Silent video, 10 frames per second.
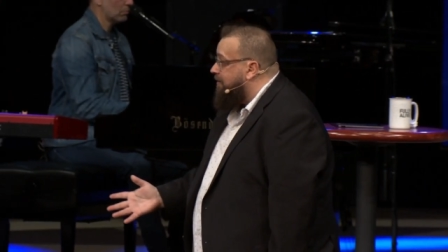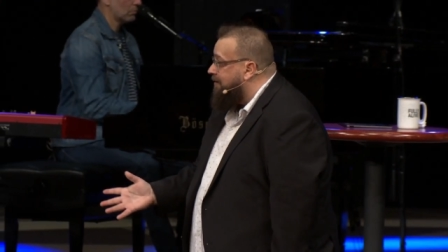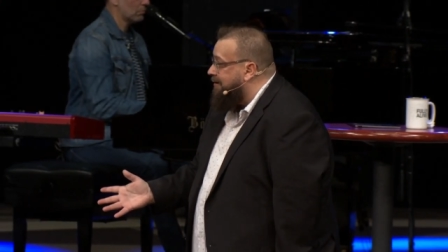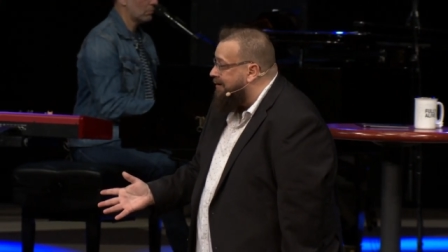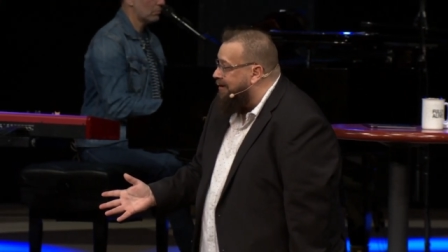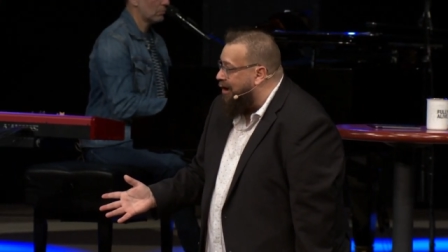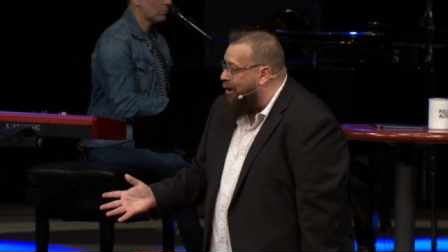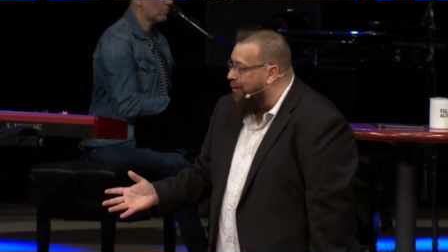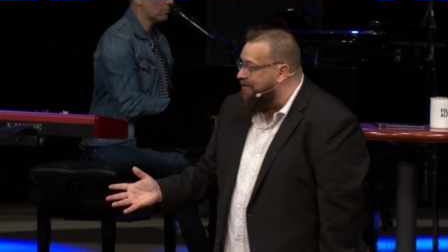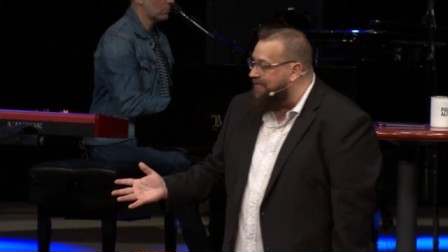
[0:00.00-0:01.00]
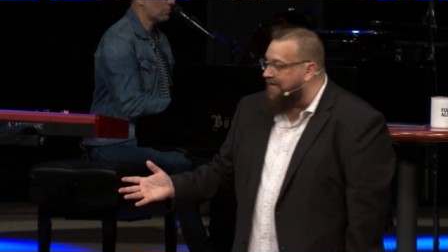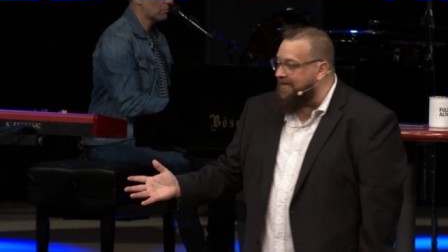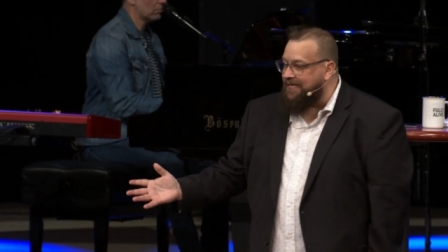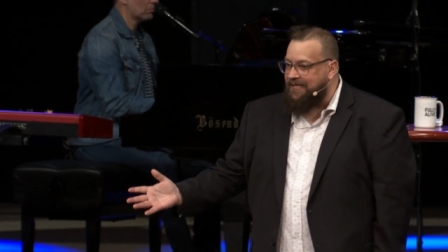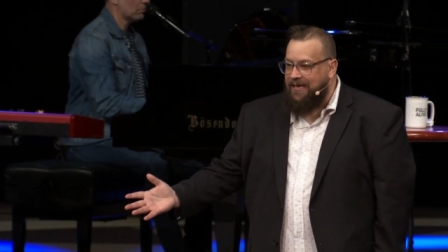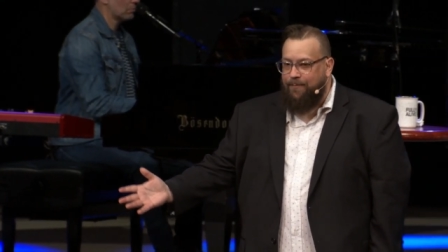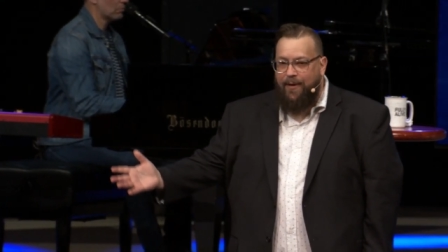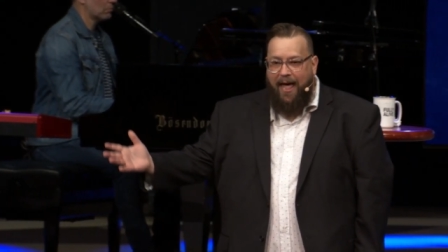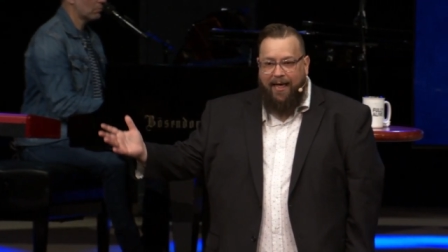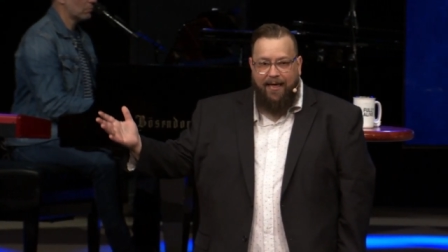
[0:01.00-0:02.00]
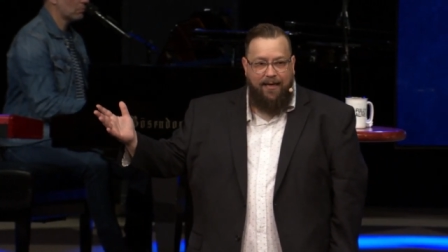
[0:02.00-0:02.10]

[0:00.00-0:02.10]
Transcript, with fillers: Are we just going to sit back,